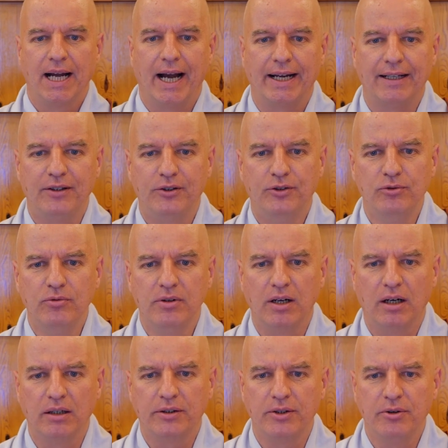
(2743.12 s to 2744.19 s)
I do
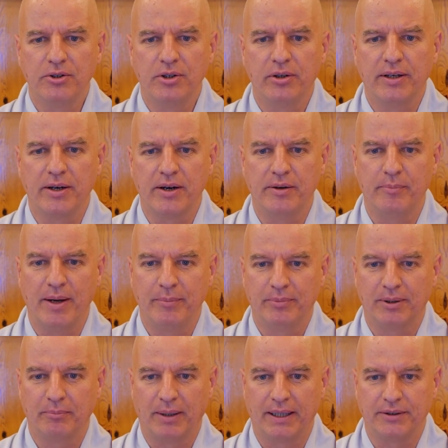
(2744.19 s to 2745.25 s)
not usually
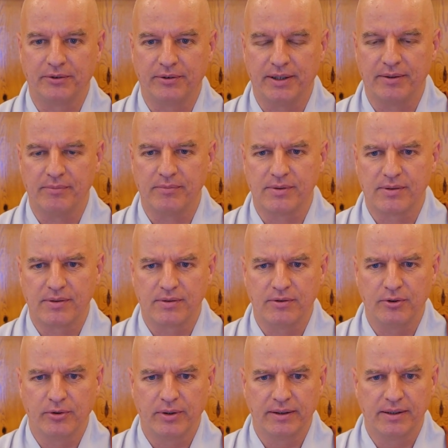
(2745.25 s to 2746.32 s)
remember my dreams.
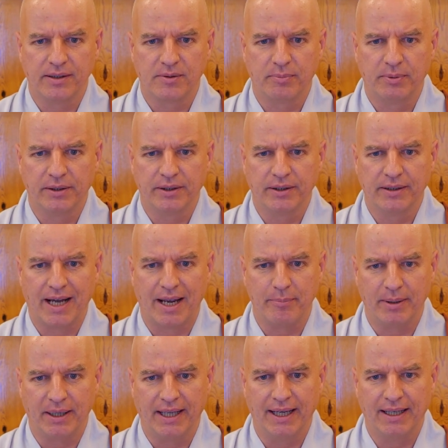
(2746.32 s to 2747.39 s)
During this period, I
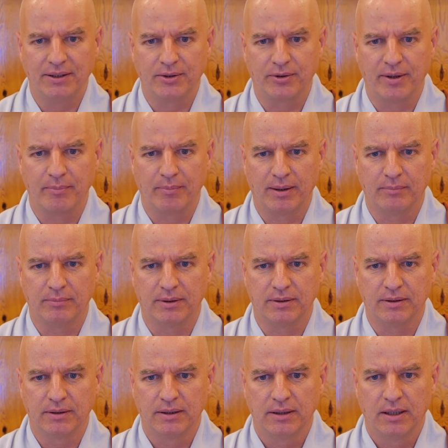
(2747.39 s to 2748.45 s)
began to remember.
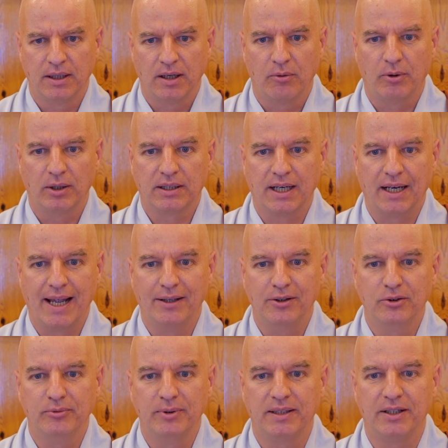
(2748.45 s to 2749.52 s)
What can I
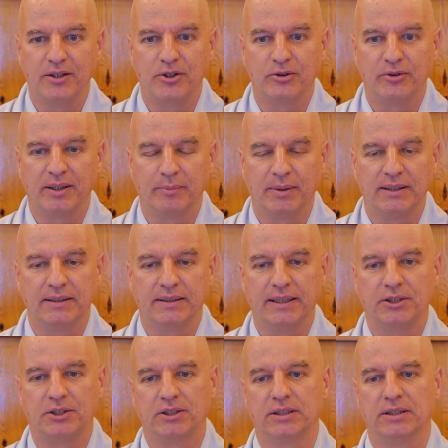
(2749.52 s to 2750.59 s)
do with it during
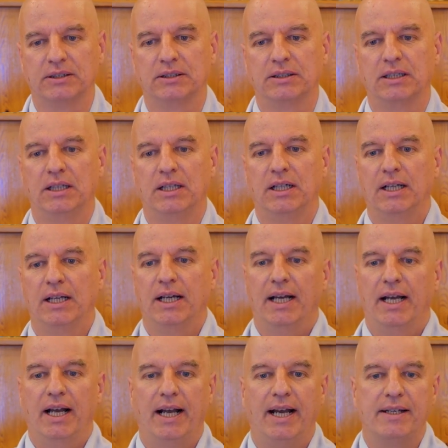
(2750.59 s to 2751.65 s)
meditation?
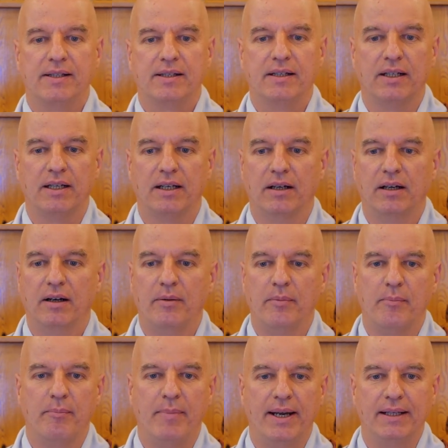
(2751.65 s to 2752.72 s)
Esti,
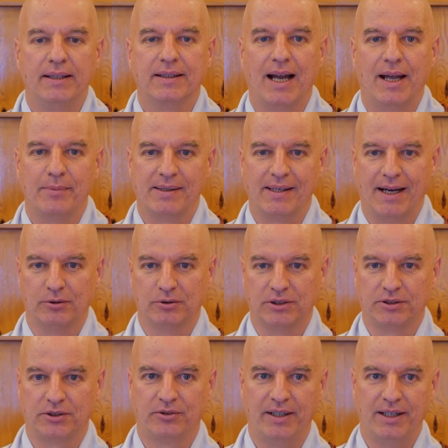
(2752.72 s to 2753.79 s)
many times our
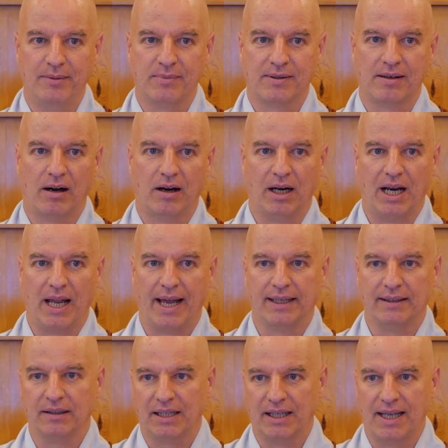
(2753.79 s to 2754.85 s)
dreams are
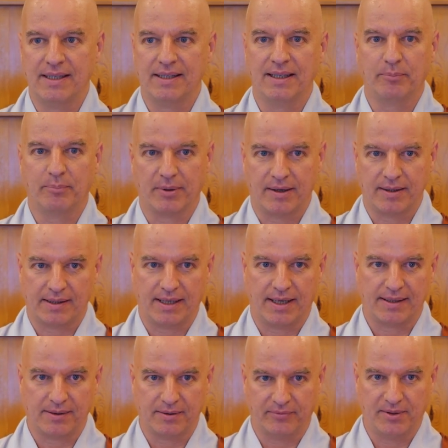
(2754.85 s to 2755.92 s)
like the cleansing
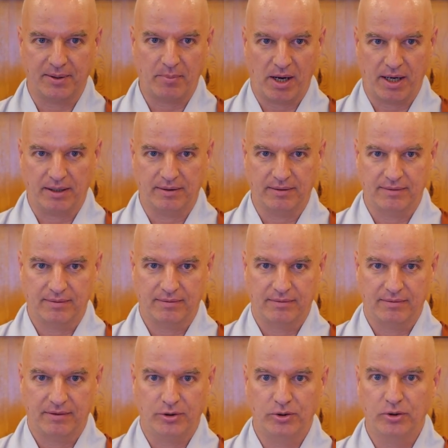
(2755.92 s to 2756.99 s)
process of the mind.
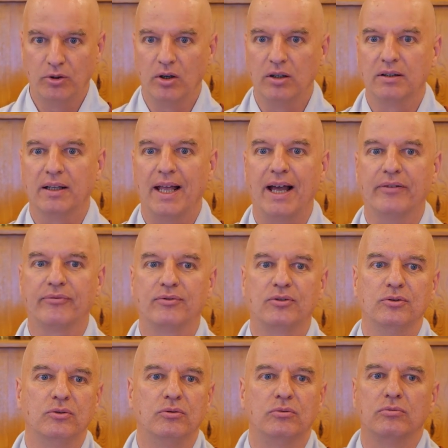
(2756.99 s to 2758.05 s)
You do not have
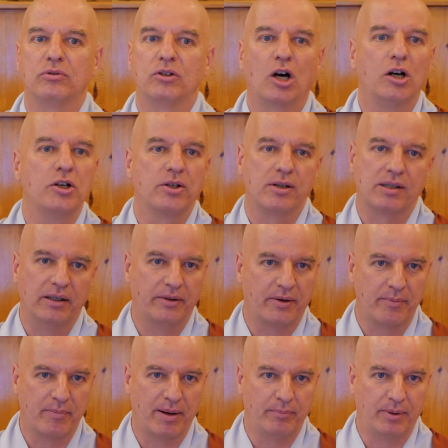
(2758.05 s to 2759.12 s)
to consciously
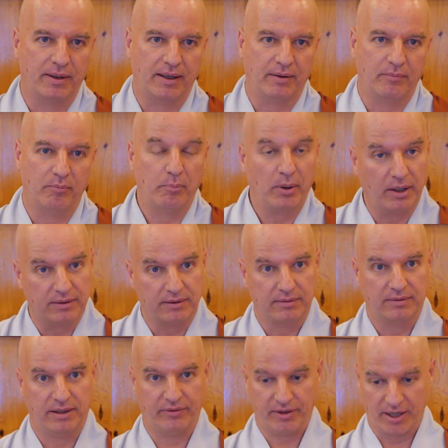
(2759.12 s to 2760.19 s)
remember them, but
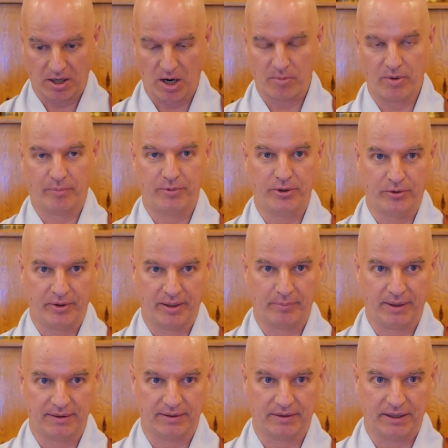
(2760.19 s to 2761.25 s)
if they come up during
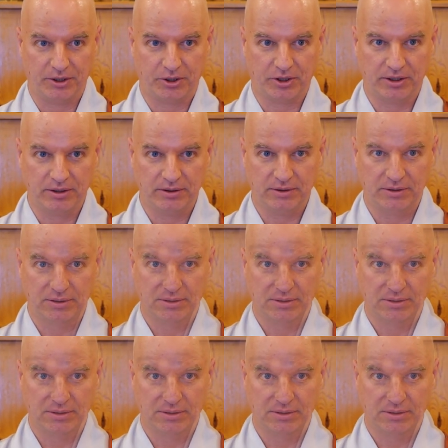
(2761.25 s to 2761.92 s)
meditation,